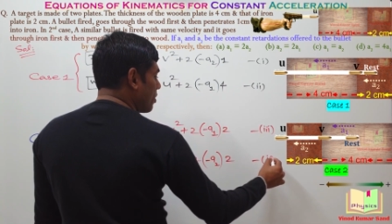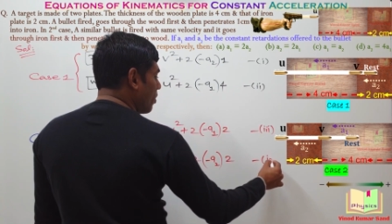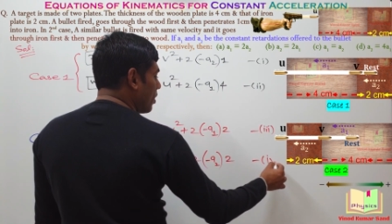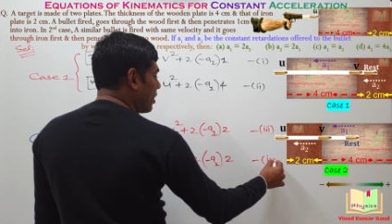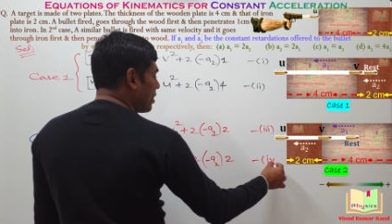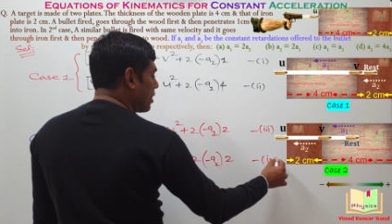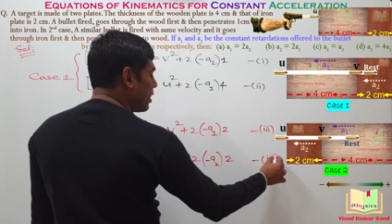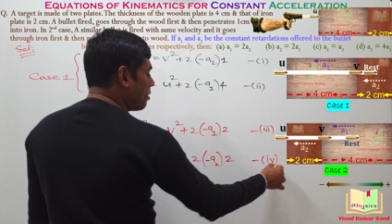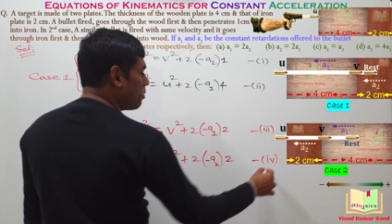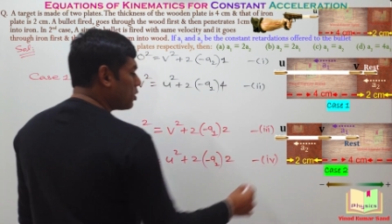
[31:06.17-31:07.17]
call it
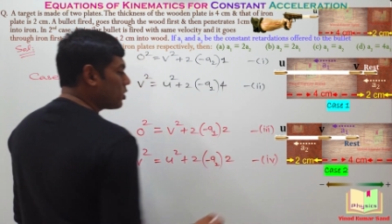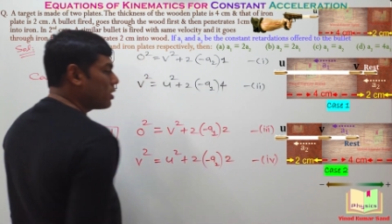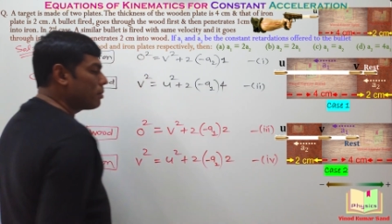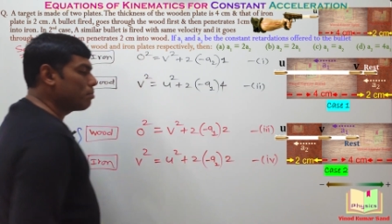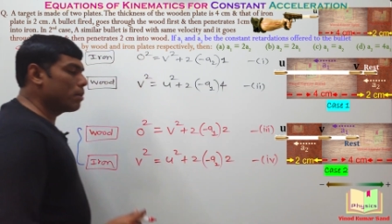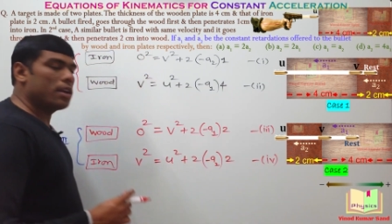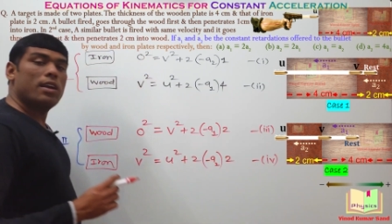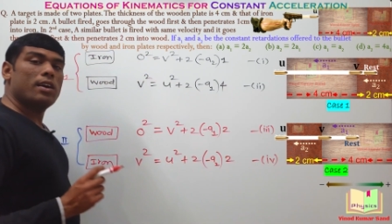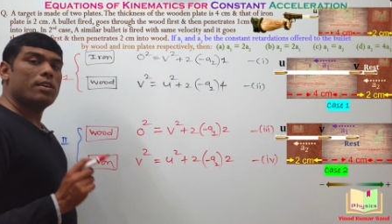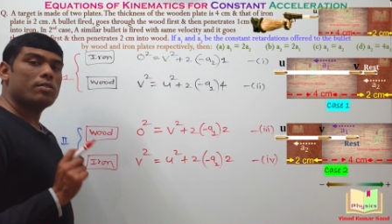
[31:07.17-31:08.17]
equation number
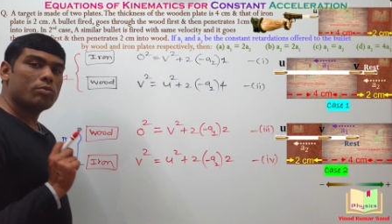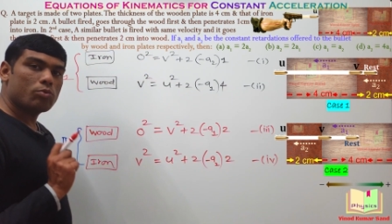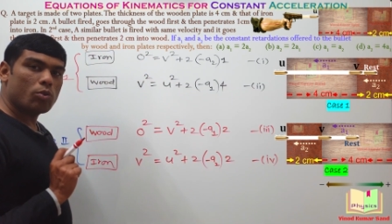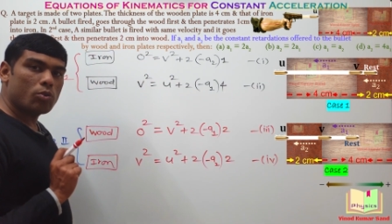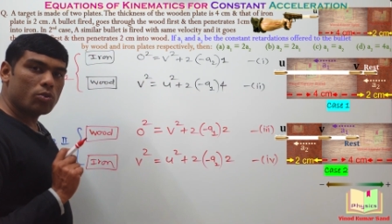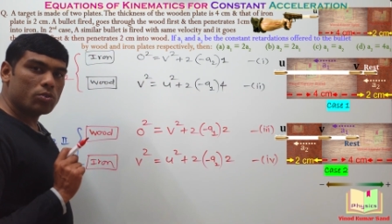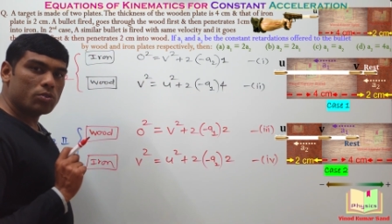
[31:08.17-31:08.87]
4.